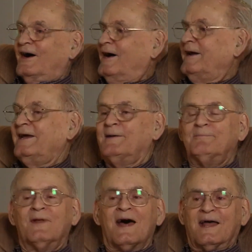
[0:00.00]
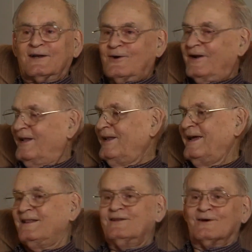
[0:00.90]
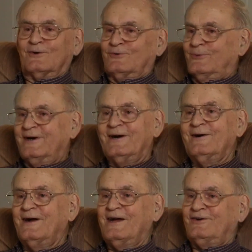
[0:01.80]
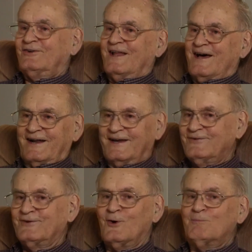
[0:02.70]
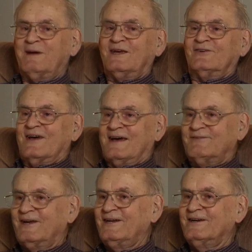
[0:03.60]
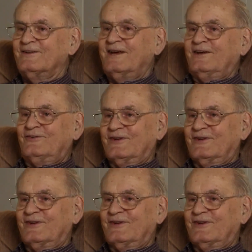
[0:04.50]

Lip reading: "I am not going to let those rear echelon SOBs have any of this."